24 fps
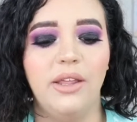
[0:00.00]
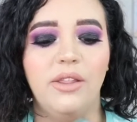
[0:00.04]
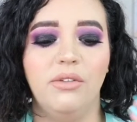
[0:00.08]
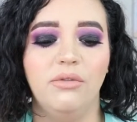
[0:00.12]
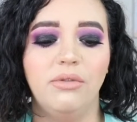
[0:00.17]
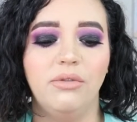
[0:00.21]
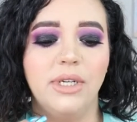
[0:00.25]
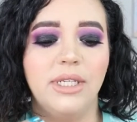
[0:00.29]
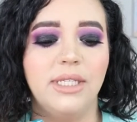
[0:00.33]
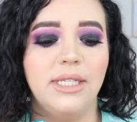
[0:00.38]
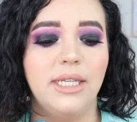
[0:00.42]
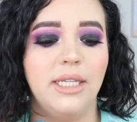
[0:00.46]
The
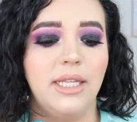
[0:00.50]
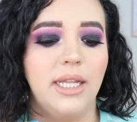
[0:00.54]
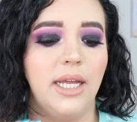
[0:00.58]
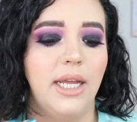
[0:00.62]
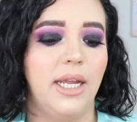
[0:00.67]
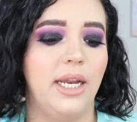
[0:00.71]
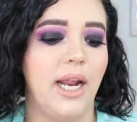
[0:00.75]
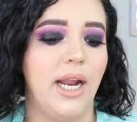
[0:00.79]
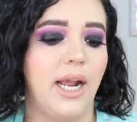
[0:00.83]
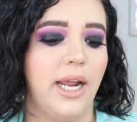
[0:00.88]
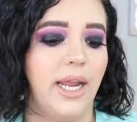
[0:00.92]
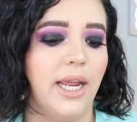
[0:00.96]
reason
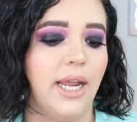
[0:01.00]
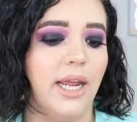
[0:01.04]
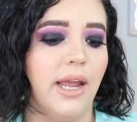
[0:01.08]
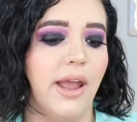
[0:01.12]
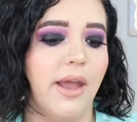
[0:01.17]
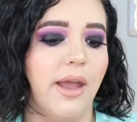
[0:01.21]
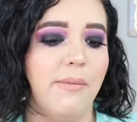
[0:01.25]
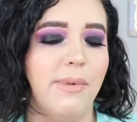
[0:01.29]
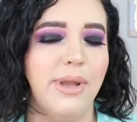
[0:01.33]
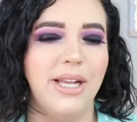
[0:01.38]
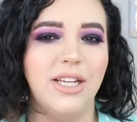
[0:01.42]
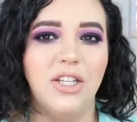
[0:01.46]
that I
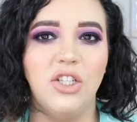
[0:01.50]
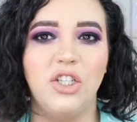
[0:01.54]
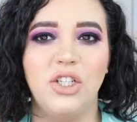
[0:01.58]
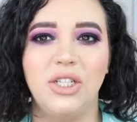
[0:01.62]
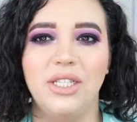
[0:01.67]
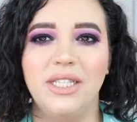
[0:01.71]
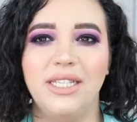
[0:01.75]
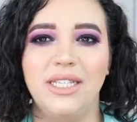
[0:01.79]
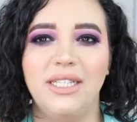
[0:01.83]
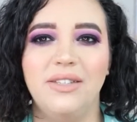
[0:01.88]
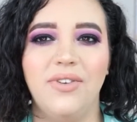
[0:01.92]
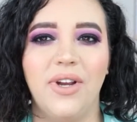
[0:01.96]
am is
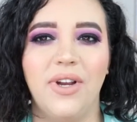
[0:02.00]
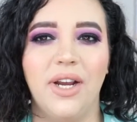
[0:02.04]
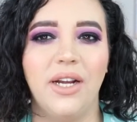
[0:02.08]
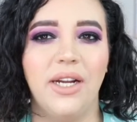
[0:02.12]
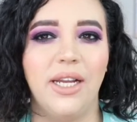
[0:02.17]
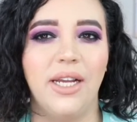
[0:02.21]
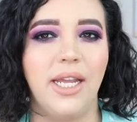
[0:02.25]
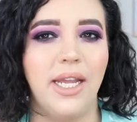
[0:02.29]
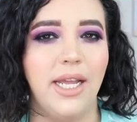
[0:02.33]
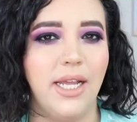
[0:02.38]
just it's very